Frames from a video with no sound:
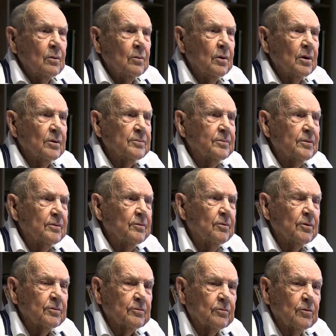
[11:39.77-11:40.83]
Well,
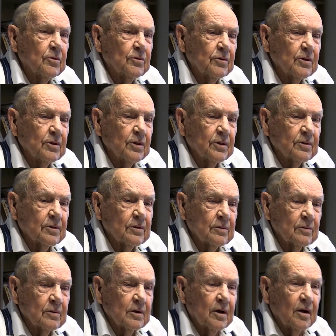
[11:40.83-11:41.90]
what was it?
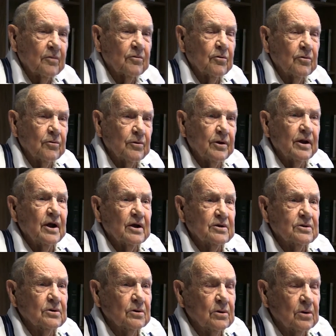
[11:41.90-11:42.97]
I was with the
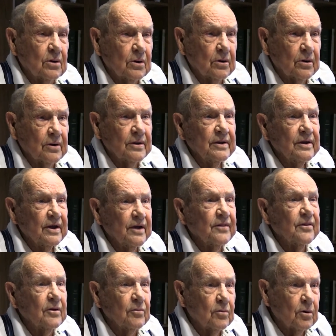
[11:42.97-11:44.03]
National Guard,
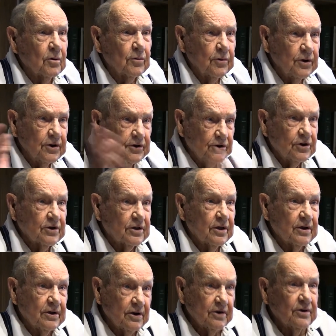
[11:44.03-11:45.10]
and they were
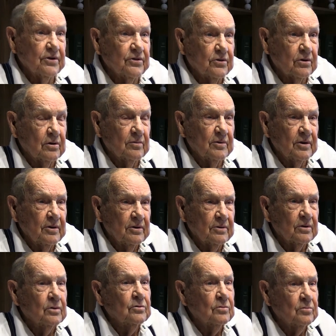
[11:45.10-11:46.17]
inducted into the army.
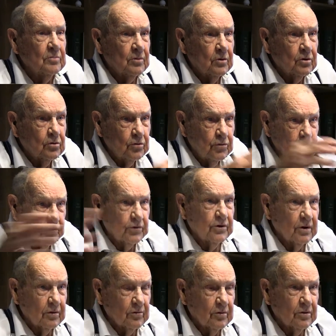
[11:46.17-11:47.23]
The whole whole
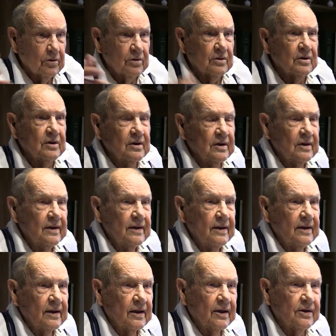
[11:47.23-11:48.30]
unit was. Okay.
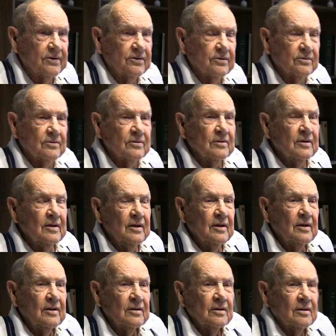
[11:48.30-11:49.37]
And so
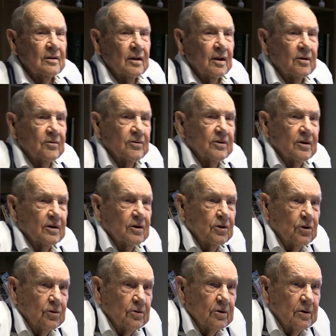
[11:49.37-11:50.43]
I was in the
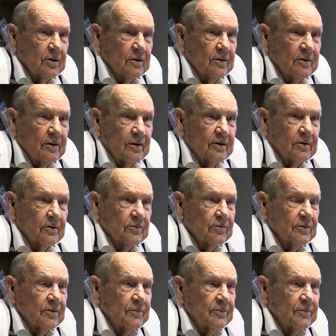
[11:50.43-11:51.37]
unit. So